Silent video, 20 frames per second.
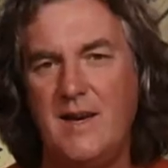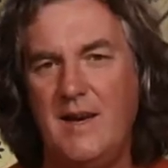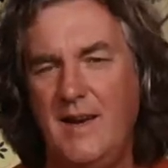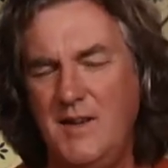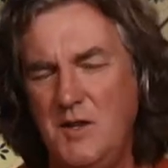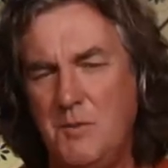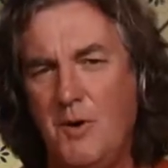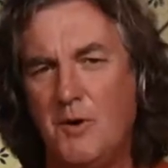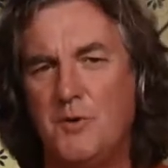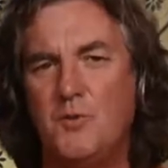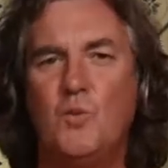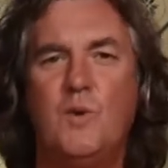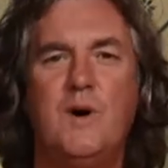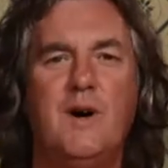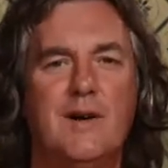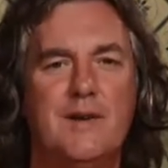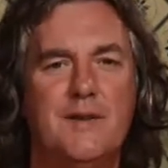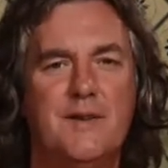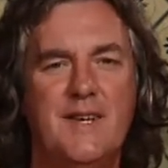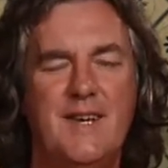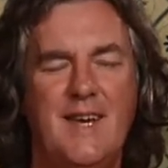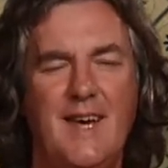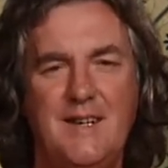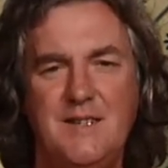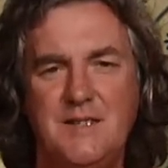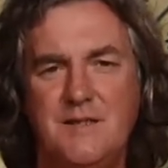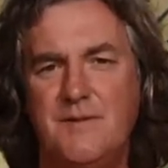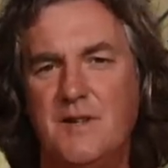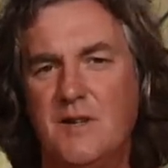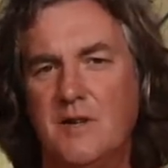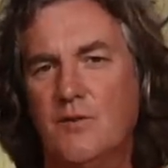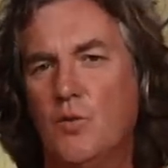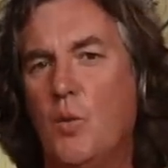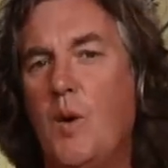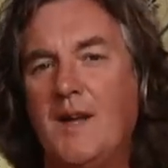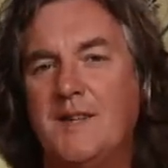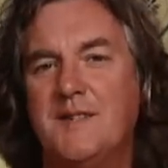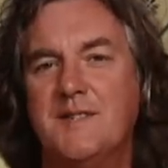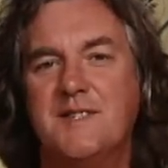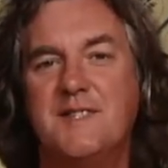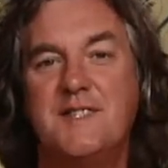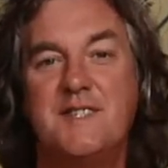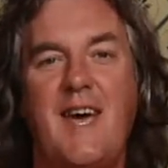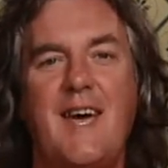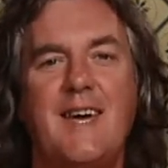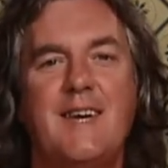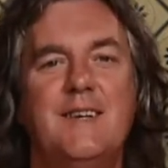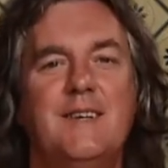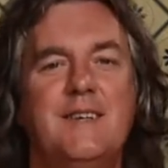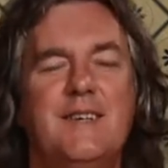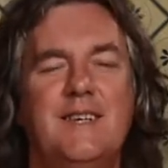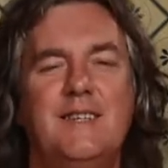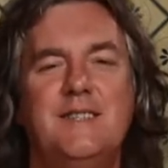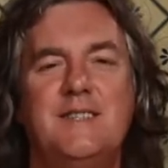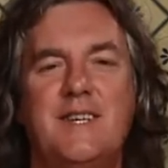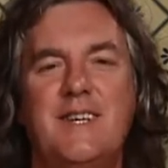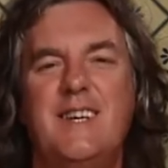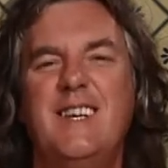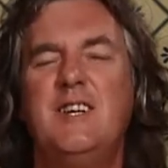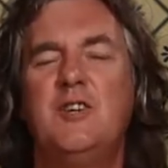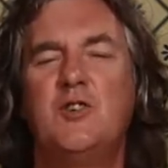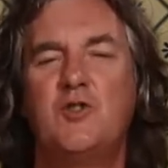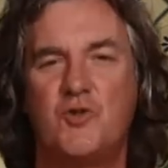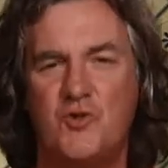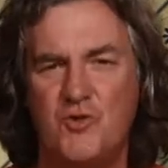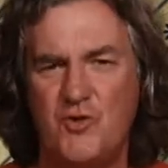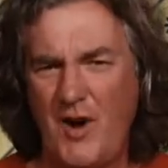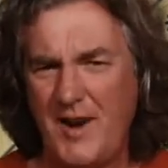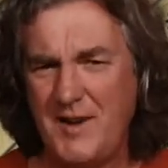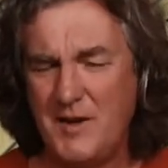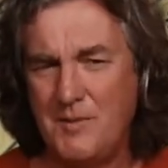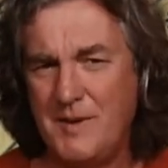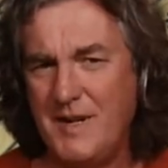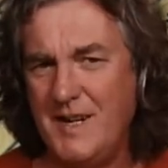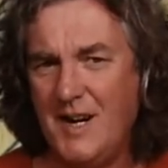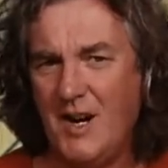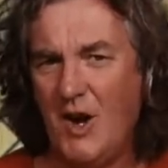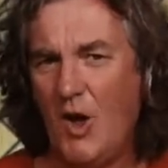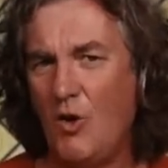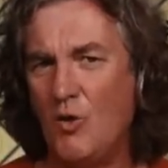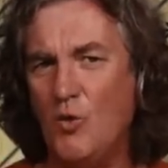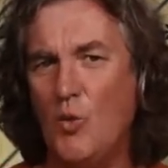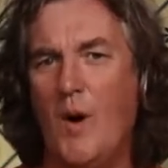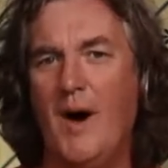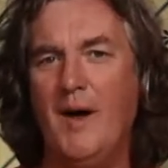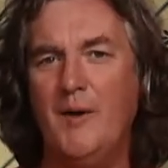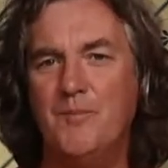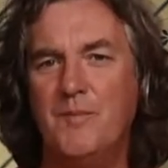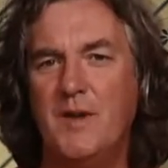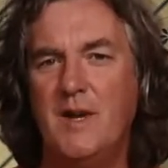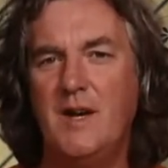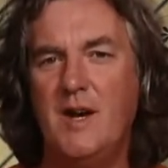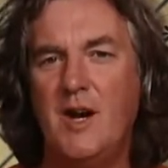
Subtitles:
In the modern world, the interval of 1 second is an incredibly long one.